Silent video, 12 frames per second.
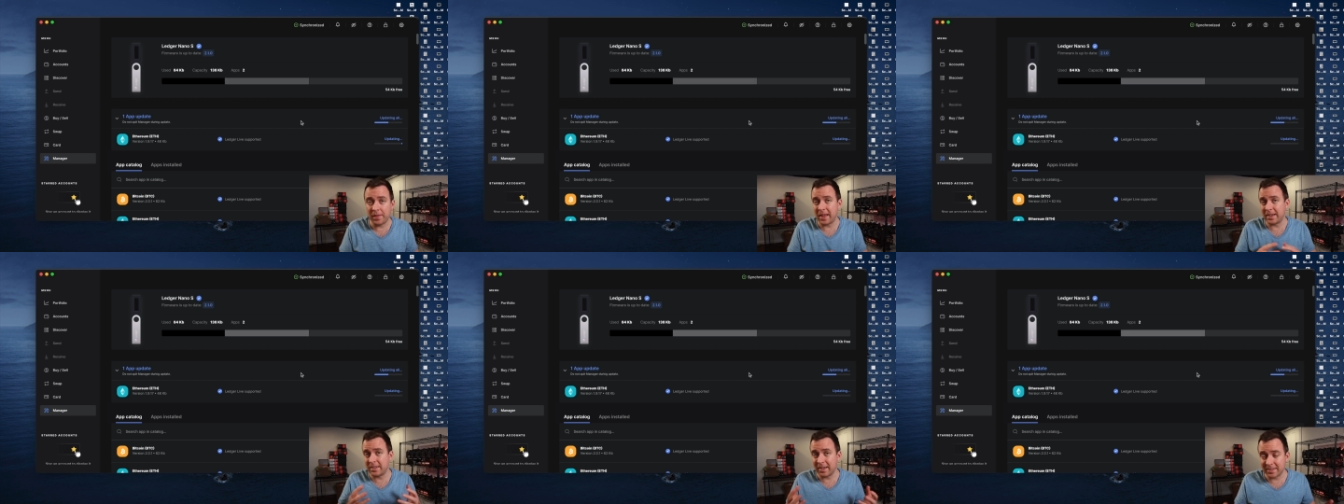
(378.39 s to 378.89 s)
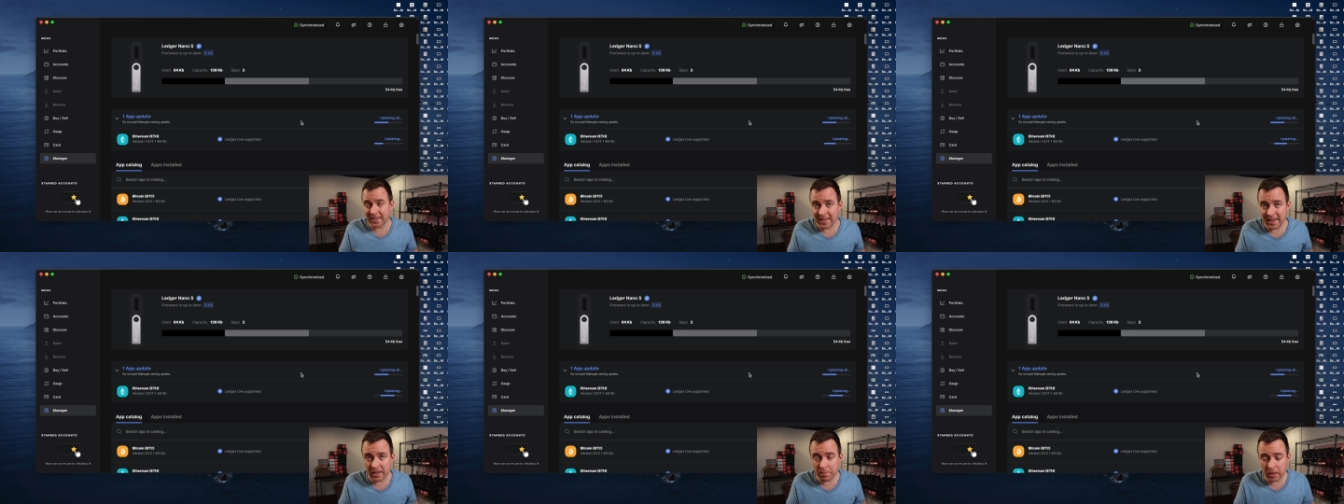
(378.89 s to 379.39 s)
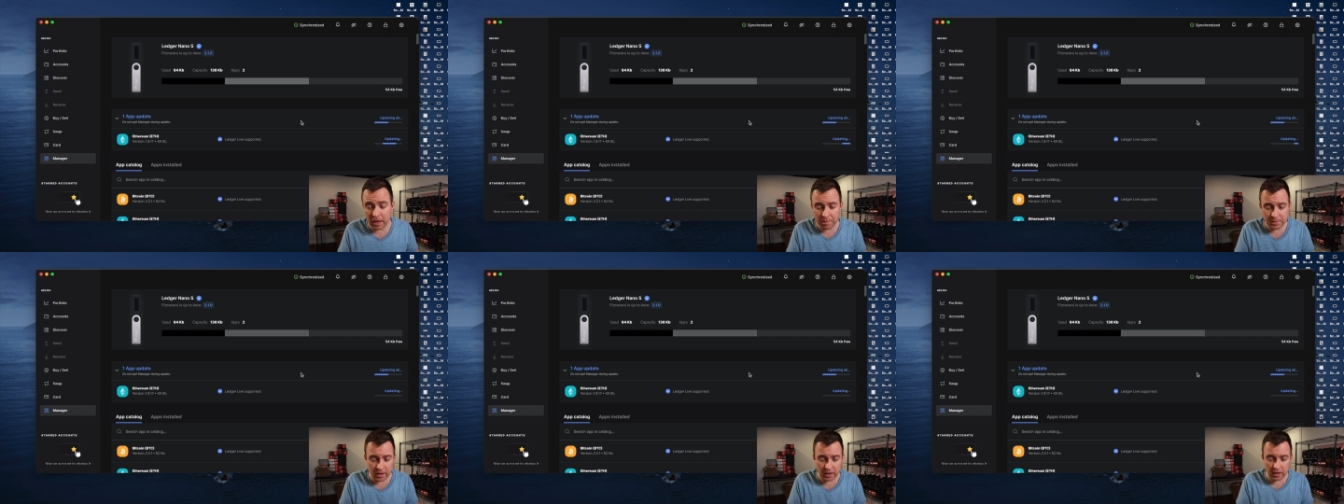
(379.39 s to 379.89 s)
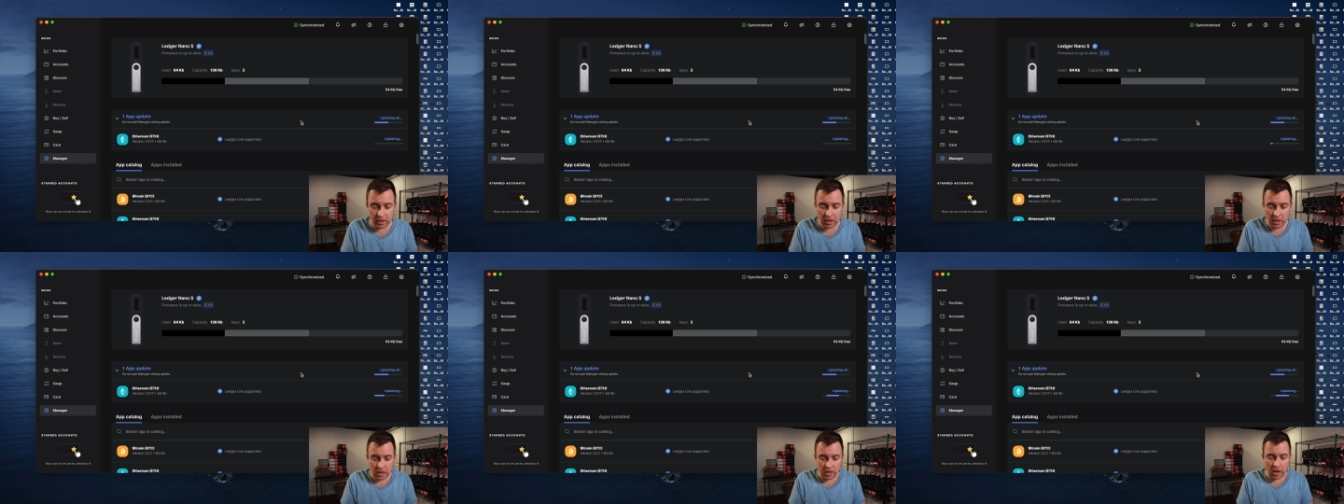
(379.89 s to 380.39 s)
and that doesn't need to be updated,
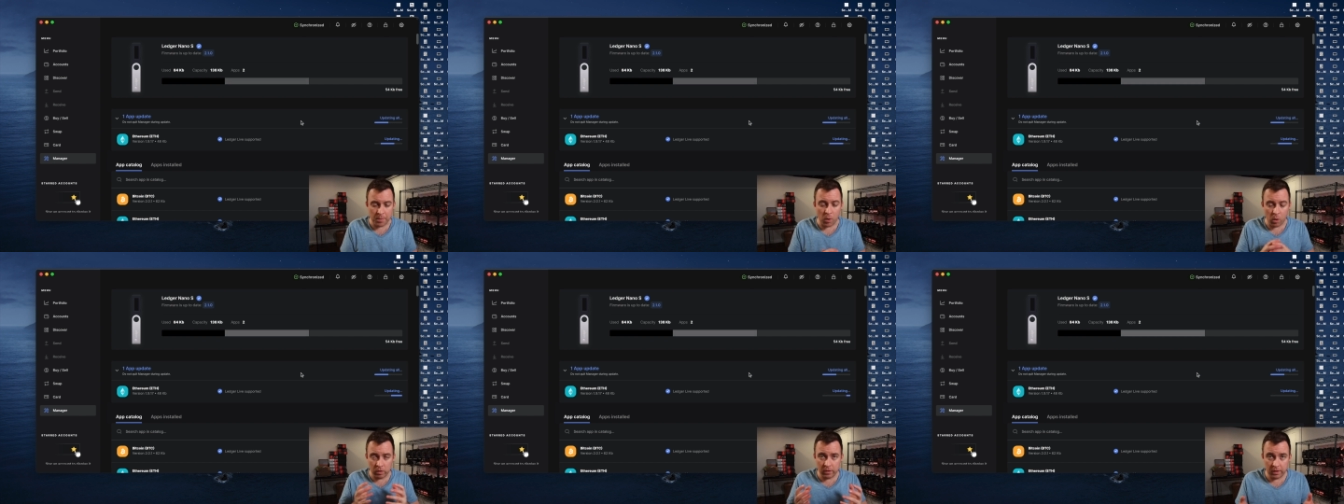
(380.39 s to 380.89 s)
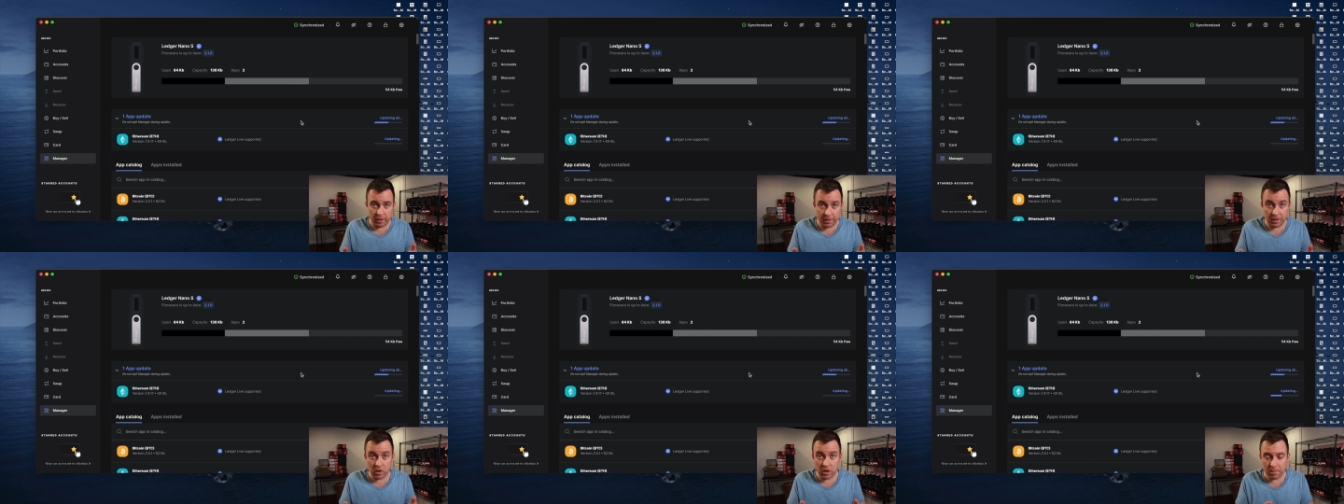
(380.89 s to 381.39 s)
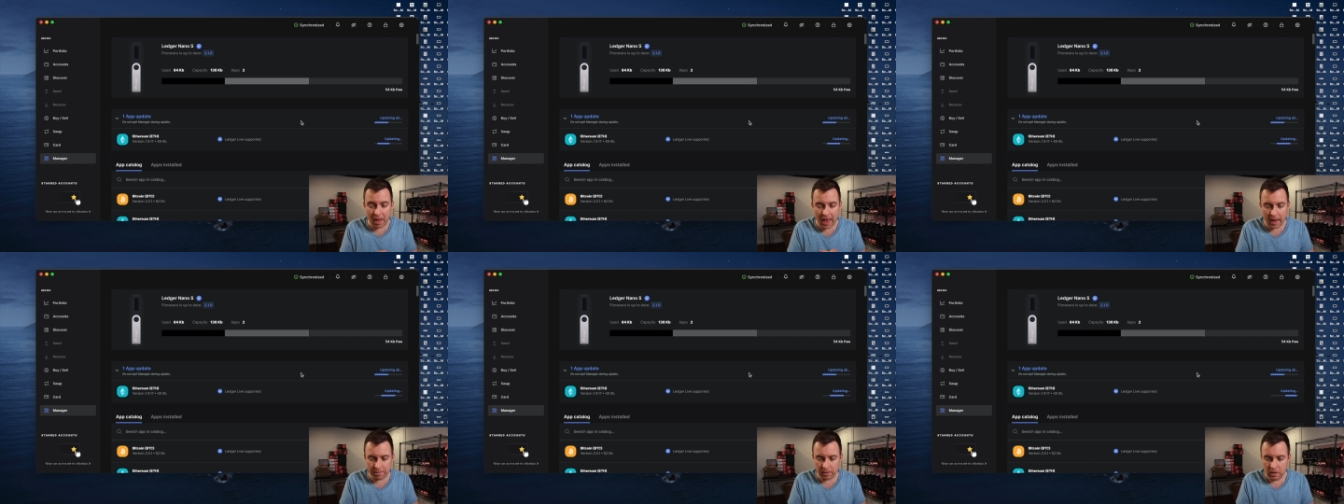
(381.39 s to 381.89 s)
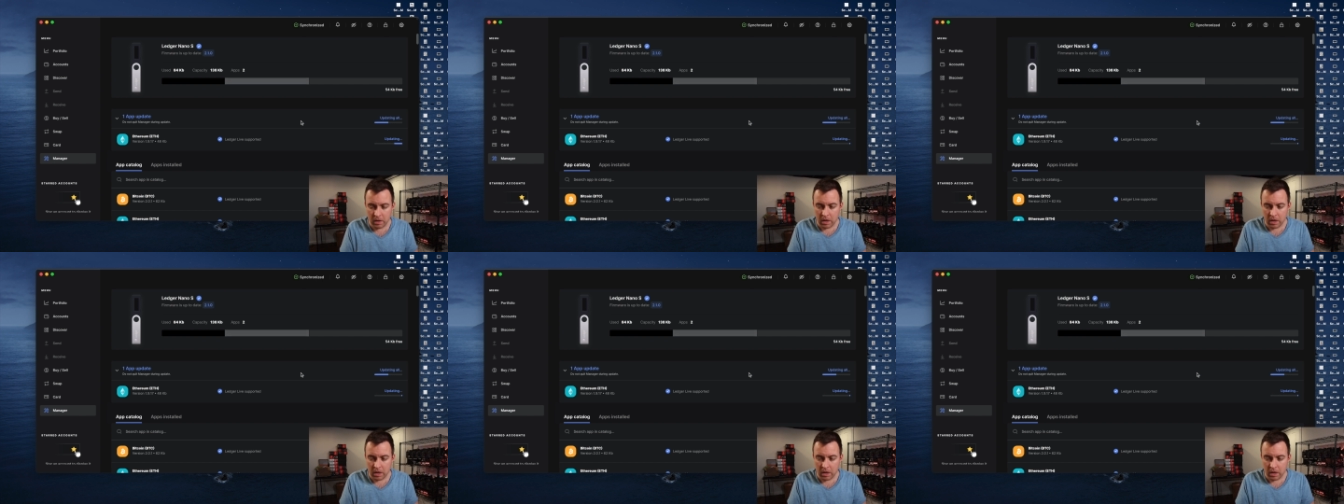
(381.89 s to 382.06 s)
only the Ethereum app.